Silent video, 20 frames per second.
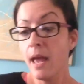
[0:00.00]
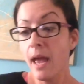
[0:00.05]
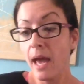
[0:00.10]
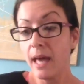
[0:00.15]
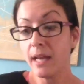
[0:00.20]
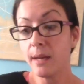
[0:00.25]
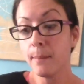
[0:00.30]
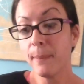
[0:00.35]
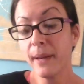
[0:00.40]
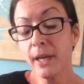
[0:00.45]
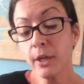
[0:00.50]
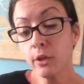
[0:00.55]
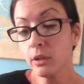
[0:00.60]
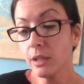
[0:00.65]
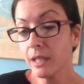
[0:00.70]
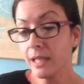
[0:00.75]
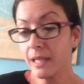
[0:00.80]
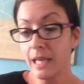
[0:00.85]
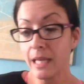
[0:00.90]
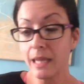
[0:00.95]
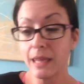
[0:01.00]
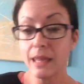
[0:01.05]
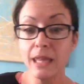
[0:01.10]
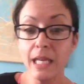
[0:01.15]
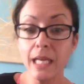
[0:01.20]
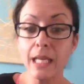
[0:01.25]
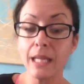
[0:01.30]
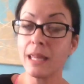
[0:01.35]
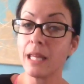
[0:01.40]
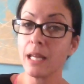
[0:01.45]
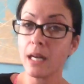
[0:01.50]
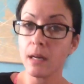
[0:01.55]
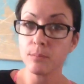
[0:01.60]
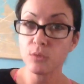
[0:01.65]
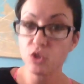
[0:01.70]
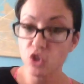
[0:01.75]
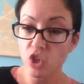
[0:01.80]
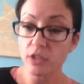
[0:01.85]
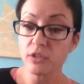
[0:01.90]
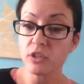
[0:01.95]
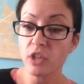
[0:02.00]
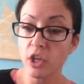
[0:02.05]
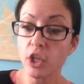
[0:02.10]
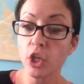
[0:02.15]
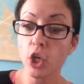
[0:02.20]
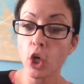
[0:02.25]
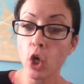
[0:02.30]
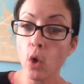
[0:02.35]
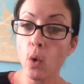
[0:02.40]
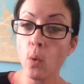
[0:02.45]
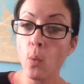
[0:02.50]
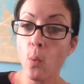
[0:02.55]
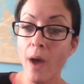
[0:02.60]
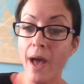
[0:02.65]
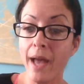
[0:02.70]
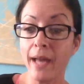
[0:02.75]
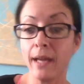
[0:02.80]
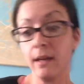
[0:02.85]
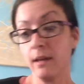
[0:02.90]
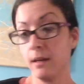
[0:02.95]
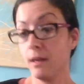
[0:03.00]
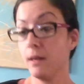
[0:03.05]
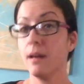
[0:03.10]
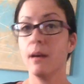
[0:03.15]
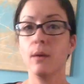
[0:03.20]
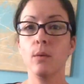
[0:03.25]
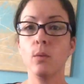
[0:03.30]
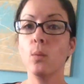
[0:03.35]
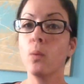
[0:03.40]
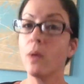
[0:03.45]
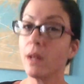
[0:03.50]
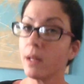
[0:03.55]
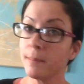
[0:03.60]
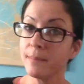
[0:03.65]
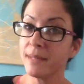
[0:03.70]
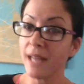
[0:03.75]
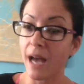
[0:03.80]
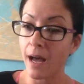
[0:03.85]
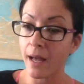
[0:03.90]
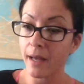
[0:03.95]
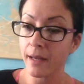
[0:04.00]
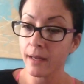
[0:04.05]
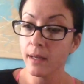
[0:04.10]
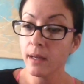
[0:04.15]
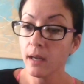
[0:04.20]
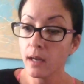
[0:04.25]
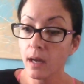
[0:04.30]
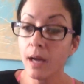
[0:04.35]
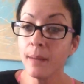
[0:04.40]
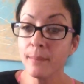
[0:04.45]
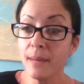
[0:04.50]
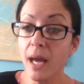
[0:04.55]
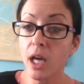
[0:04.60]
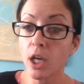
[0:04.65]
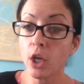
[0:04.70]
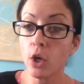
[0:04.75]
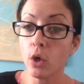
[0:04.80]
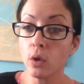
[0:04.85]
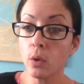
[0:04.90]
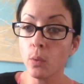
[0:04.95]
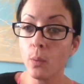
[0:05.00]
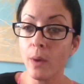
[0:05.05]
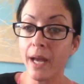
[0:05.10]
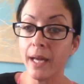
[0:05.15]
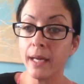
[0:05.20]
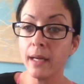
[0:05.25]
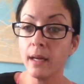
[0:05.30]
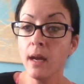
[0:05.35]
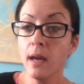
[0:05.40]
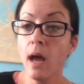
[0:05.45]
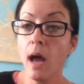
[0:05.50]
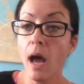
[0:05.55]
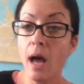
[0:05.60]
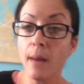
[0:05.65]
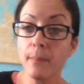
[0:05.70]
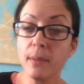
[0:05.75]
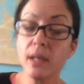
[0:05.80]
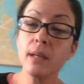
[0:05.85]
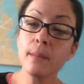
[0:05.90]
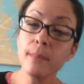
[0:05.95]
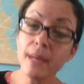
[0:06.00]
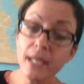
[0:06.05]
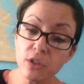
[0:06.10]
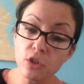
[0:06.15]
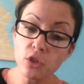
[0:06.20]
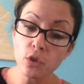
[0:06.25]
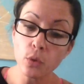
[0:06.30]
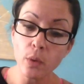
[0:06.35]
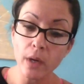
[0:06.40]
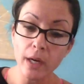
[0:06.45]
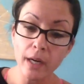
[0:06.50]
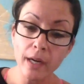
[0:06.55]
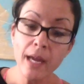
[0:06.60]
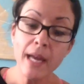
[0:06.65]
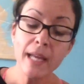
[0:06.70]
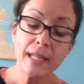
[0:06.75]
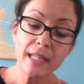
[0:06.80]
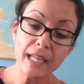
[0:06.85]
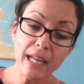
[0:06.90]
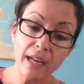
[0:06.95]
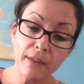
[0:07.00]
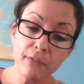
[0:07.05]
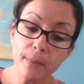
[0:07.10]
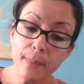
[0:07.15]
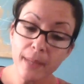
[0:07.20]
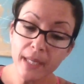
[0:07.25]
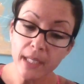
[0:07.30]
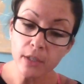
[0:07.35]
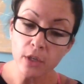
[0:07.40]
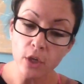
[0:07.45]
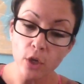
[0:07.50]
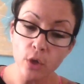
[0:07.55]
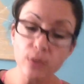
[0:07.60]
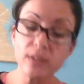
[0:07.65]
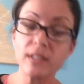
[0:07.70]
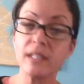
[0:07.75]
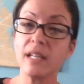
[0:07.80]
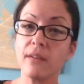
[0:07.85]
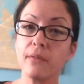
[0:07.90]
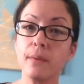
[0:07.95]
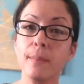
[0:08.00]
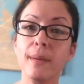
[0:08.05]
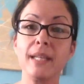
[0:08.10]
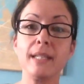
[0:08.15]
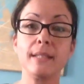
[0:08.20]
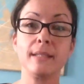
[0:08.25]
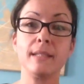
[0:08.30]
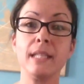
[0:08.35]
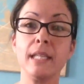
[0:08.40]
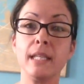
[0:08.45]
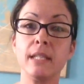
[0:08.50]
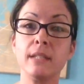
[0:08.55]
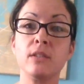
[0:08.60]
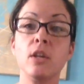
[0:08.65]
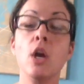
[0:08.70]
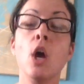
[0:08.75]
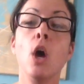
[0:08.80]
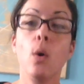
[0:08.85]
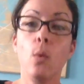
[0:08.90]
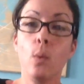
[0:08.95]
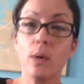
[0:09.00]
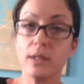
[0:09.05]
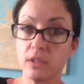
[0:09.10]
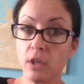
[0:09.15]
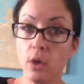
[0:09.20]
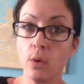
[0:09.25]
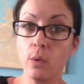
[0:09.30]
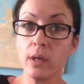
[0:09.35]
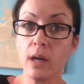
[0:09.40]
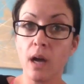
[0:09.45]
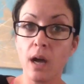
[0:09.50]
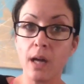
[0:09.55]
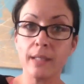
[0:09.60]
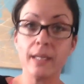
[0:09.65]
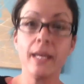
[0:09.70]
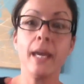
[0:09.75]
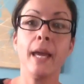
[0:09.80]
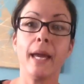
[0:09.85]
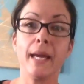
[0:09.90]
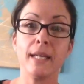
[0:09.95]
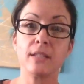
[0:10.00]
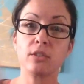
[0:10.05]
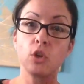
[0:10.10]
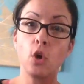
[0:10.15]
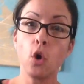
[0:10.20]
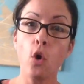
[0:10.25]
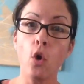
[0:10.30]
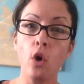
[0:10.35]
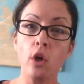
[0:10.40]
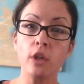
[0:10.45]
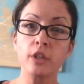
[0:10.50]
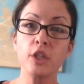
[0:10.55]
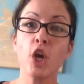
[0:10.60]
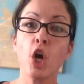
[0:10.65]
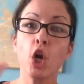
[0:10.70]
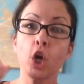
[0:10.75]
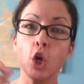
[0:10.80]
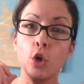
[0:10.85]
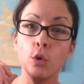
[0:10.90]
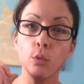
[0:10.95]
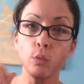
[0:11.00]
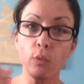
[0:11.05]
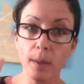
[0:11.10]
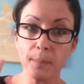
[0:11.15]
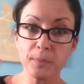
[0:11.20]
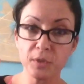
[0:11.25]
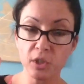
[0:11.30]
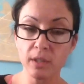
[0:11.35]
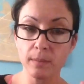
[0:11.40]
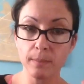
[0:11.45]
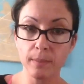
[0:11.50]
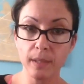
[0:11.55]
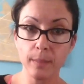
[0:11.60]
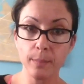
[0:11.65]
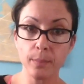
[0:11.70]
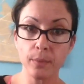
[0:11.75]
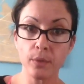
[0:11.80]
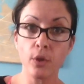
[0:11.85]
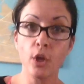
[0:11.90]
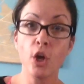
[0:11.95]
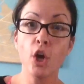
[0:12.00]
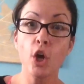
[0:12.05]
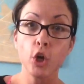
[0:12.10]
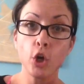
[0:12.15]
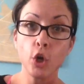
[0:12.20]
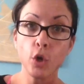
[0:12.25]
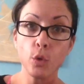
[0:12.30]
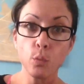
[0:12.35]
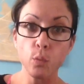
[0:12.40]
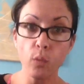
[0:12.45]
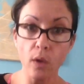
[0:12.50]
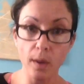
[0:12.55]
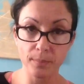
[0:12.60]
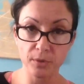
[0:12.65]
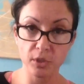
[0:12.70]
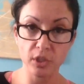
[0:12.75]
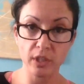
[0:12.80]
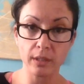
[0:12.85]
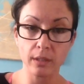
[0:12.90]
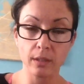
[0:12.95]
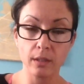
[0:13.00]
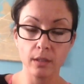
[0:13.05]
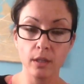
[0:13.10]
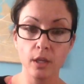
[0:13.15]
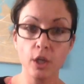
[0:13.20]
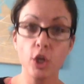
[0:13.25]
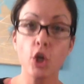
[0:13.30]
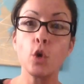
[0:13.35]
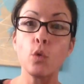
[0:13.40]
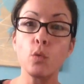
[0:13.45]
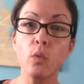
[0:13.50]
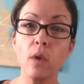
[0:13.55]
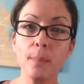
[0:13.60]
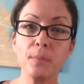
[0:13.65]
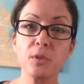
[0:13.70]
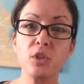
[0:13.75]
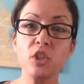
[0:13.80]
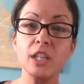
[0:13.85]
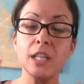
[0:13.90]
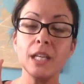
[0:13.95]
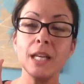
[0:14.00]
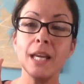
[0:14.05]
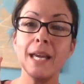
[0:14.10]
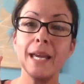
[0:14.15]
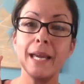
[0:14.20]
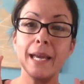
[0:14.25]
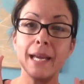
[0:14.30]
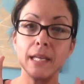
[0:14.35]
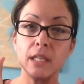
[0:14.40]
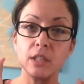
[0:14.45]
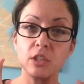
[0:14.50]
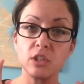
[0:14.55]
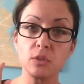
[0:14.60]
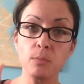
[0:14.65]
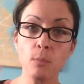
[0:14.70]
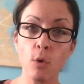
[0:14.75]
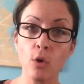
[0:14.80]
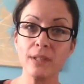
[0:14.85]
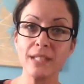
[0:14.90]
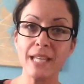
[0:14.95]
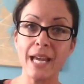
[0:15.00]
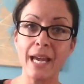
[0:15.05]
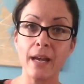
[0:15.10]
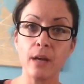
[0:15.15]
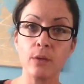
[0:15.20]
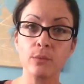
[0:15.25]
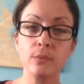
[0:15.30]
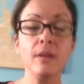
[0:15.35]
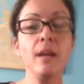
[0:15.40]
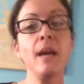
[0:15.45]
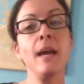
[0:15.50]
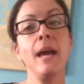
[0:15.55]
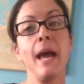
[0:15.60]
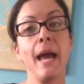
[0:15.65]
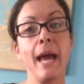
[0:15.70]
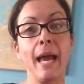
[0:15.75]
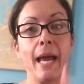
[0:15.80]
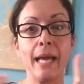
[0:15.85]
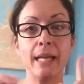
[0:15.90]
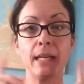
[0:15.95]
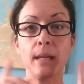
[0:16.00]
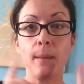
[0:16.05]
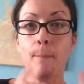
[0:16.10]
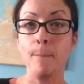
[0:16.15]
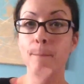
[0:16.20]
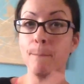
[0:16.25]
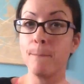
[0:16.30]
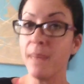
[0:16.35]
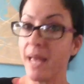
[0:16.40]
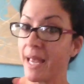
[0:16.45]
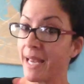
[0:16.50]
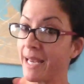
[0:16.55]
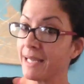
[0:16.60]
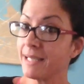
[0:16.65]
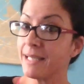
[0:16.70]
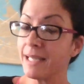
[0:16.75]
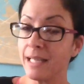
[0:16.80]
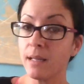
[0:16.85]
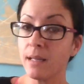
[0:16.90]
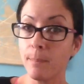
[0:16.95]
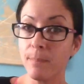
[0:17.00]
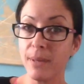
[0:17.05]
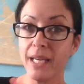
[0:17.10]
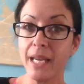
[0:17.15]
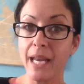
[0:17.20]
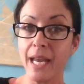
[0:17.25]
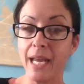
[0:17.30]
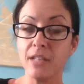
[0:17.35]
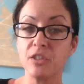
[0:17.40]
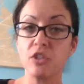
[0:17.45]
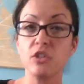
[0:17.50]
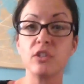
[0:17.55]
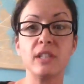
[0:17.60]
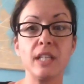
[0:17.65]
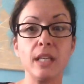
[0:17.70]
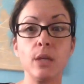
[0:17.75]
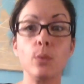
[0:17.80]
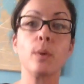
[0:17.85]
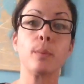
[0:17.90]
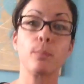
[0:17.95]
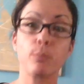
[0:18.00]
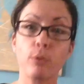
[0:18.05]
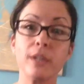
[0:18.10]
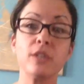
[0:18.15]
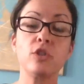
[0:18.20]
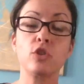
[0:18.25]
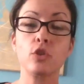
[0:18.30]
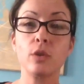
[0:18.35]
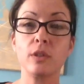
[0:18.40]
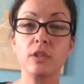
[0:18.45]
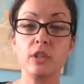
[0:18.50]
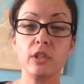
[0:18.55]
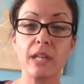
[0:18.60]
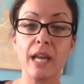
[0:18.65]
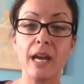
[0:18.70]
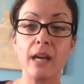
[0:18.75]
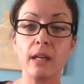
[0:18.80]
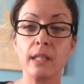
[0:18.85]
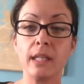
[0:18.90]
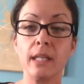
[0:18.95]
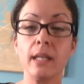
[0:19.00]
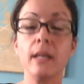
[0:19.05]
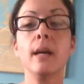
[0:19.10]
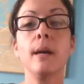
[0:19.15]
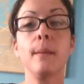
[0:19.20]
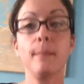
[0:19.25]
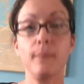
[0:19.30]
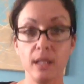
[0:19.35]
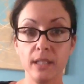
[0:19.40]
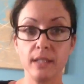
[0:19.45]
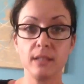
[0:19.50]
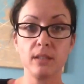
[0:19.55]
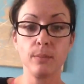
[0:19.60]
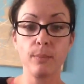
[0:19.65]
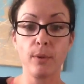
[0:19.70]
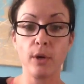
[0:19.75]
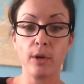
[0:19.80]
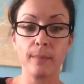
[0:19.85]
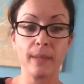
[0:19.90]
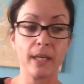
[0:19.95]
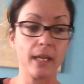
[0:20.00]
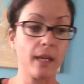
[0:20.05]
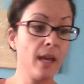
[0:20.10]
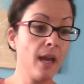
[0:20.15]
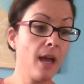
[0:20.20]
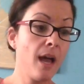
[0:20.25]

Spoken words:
And apparently they think that I'm just going to go away. Well, I'm not. I'm not going away. I'm going to make sure that everybody knows and everybody sees what's going on. It's called corruption, people. Corruption. Corruption in a small town and in a big agency with Prince George's County Police Department.